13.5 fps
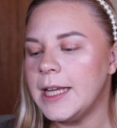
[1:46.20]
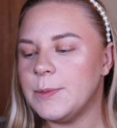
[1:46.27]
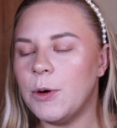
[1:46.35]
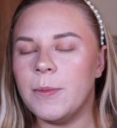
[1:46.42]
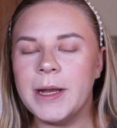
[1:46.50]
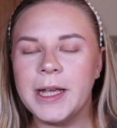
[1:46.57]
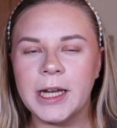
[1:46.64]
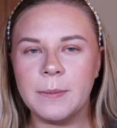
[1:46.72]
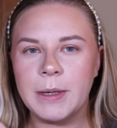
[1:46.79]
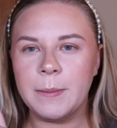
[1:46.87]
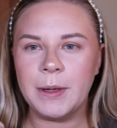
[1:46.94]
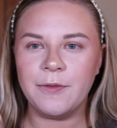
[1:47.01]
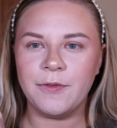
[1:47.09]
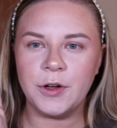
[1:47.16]
It's probably going to be
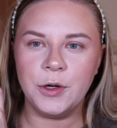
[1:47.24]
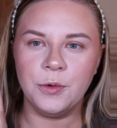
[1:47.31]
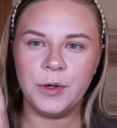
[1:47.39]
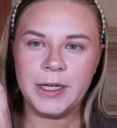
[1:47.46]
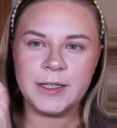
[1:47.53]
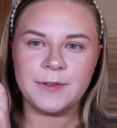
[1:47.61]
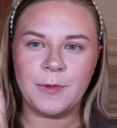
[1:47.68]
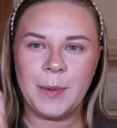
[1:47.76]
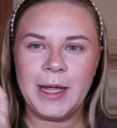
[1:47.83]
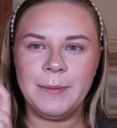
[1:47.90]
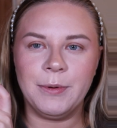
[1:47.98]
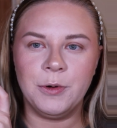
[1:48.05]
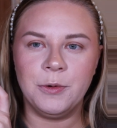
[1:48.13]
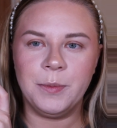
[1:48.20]
a bit of an annoyance for
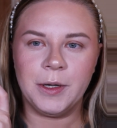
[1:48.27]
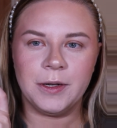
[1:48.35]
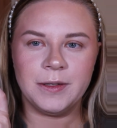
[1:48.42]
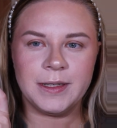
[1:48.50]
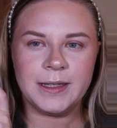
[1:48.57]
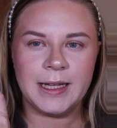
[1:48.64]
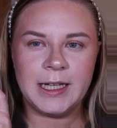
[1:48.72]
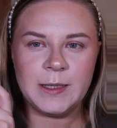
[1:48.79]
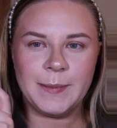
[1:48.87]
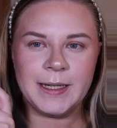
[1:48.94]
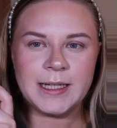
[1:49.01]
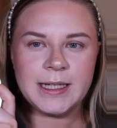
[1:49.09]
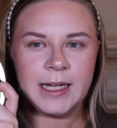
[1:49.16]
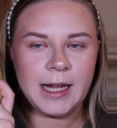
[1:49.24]
people because these
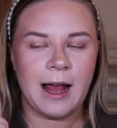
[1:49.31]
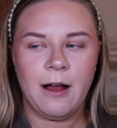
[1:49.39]
bits stick